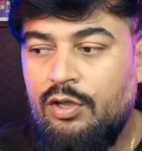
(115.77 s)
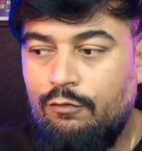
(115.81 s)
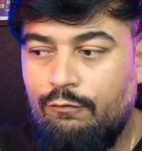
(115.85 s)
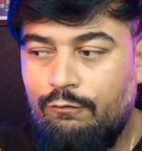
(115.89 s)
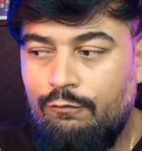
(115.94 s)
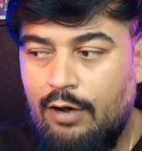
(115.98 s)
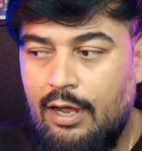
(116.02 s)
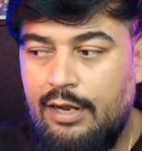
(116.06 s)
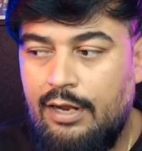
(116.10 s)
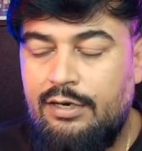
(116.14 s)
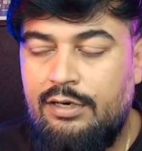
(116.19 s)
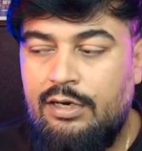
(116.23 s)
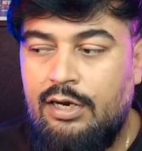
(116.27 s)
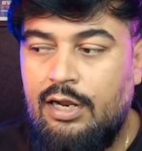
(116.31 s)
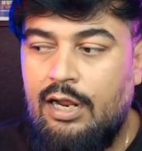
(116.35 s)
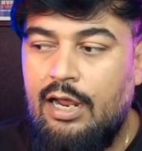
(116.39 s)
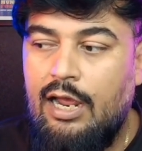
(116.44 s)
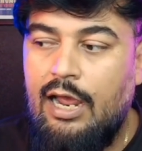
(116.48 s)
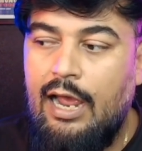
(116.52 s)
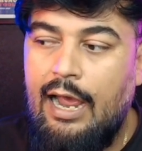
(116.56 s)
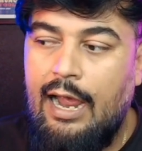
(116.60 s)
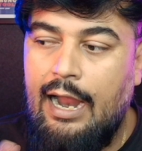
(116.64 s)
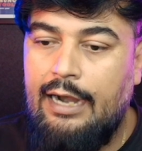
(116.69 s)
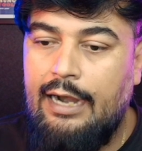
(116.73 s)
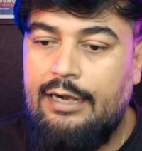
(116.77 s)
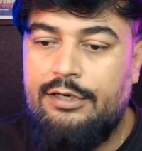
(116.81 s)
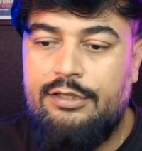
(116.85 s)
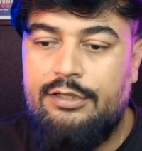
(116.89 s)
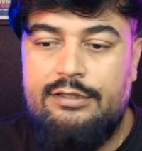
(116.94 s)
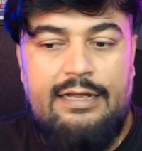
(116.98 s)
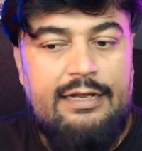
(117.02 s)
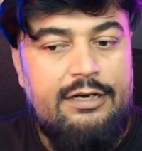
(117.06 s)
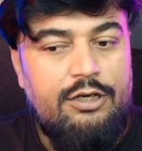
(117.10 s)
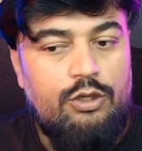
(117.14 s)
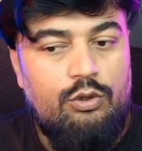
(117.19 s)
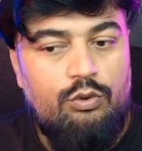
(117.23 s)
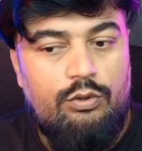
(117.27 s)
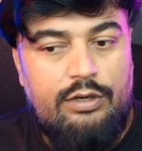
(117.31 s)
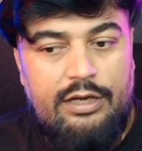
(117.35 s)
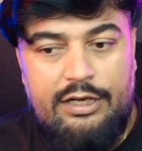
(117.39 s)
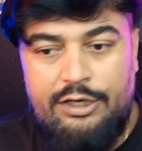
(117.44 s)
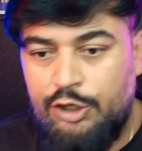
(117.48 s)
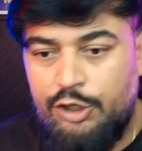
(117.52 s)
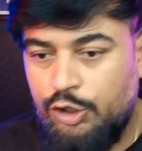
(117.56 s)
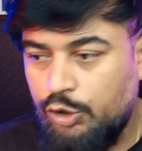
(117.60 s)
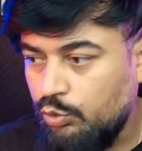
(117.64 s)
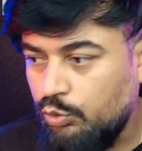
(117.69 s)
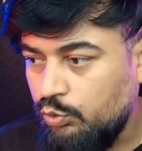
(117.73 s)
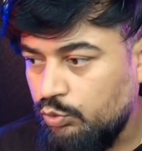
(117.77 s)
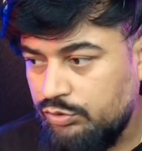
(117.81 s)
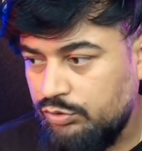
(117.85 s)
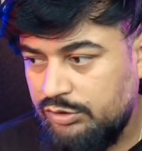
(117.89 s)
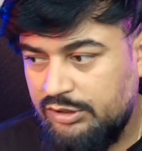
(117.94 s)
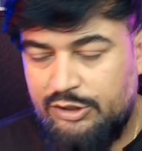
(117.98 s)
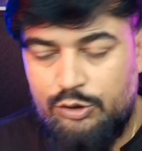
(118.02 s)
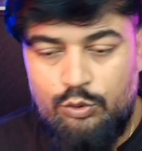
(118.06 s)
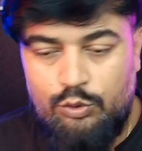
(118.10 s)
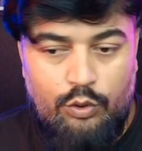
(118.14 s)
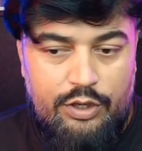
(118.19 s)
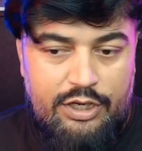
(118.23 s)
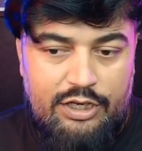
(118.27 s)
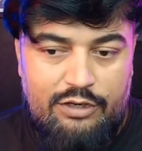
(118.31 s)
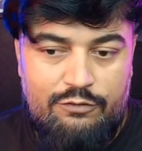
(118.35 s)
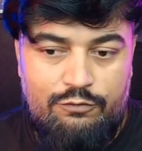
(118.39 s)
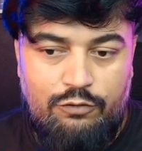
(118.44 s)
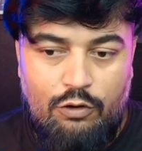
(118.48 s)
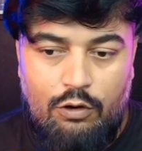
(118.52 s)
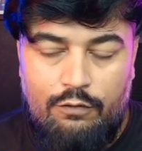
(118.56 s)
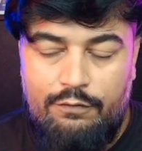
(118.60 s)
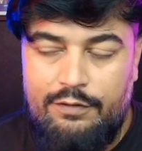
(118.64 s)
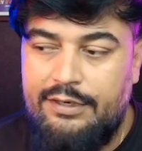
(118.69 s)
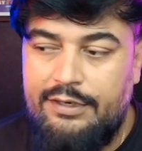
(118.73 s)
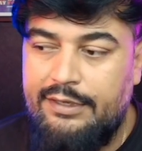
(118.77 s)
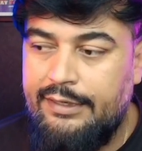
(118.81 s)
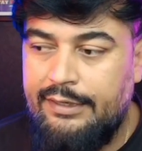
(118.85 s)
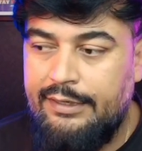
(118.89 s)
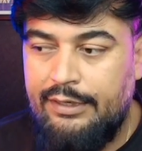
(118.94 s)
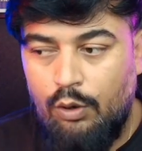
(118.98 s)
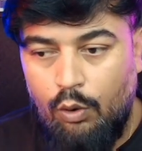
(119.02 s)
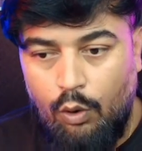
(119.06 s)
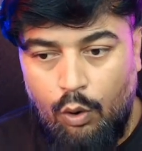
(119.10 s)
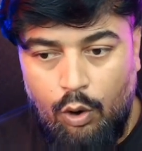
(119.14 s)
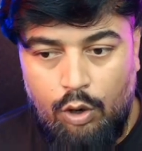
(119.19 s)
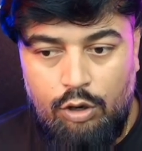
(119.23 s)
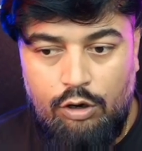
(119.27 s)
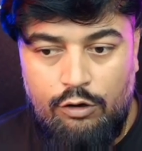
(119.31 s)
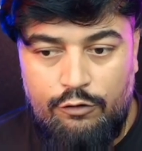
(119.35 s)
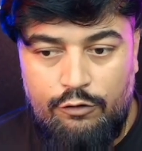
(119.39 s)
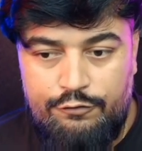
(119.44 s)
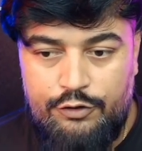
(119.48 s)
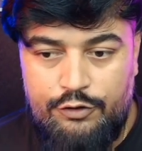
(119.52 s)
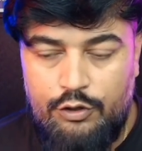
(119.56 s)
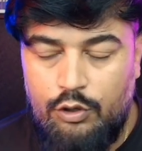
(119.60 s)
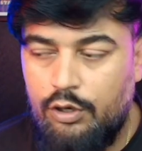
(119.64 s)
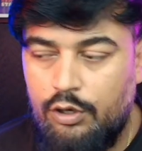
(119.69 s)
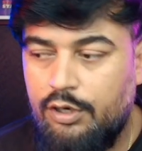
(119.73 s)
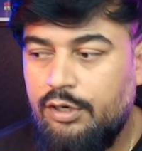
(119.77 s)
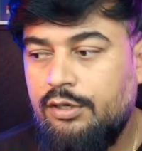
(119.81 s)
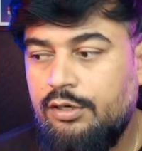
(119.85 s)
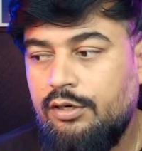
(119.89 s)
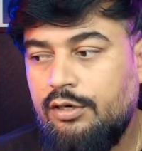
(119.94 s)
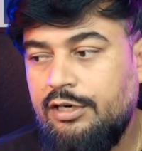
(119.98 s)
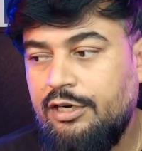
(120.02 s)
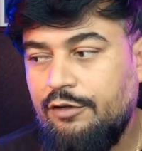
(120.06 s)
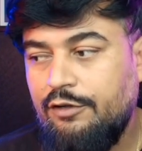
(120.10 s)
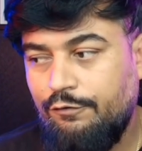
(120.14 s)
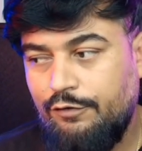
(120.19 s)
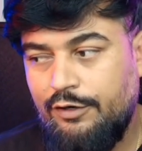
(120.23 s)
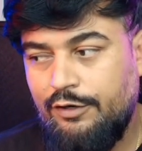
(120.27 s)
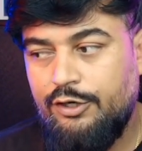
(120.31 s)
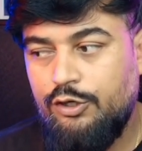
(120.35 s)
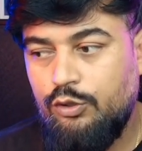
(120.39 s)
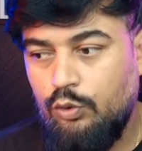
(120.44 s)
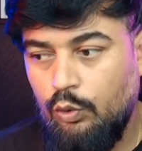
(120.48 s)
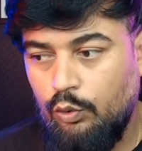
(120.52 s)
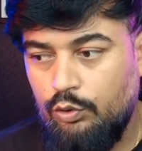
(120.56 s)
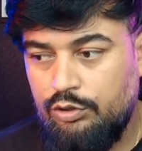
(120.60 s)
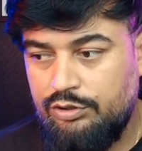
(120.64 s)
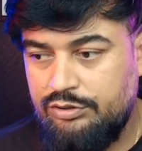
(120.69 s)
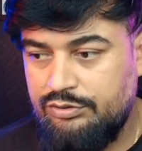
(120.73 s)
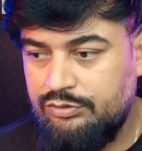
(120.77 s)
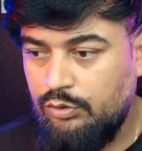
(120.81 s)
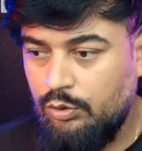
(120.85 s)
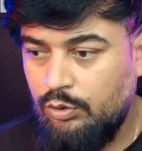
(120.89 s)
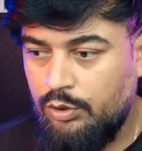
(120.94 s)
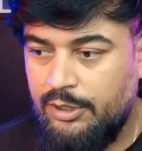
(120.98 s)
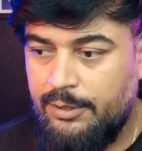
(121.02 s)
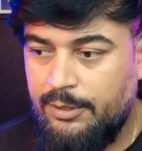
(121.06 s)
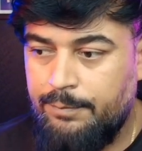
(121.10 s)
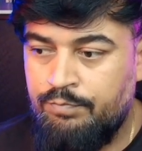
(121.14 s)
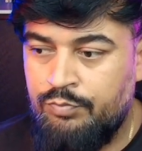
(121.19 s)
one, and then you can use it going forward in all of your different codes. Okay.